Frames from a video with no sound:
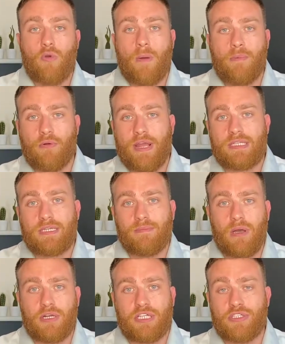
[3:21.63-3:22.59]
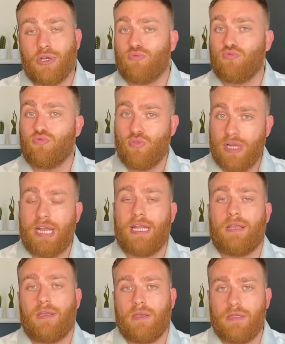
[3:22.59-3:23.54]
operating margins are
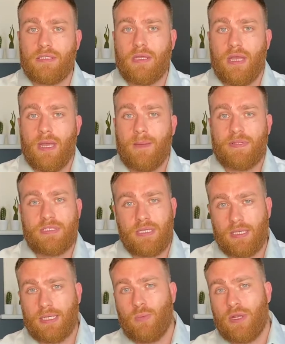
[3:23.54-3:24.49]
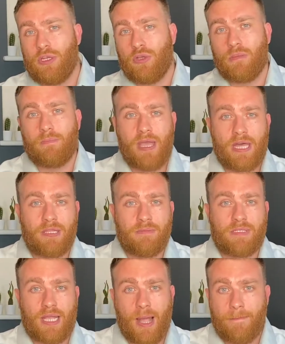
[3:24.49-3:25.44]
really good, particularly when you compare them
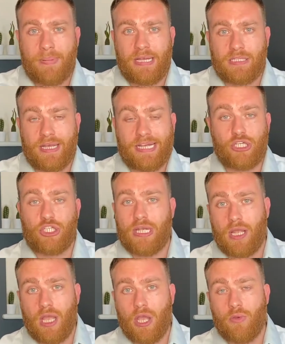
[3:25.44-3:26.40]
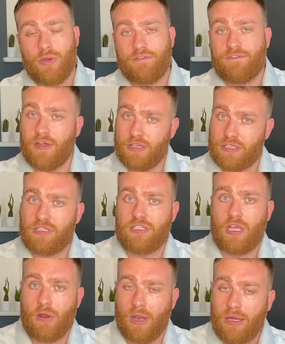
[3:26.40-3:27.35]
to companies like Jinko and First
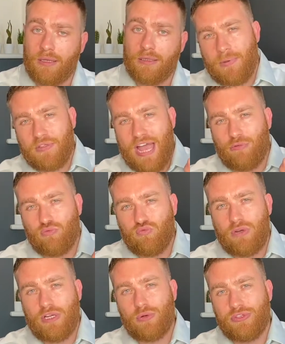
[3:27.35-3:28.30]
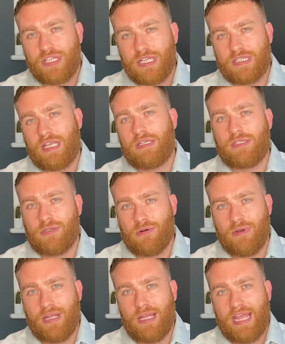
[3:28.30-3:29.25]
Solar. But that real success
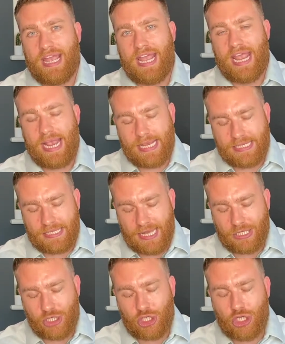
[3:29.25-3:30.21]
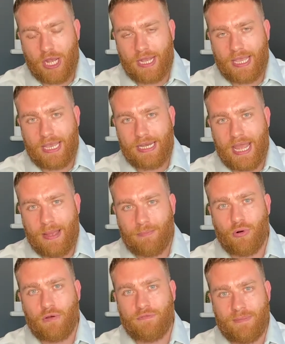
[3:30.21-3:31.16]
story is that chunky net
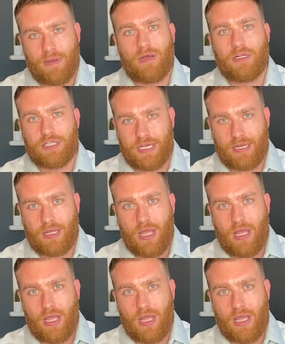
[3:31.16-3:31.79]
profit margin,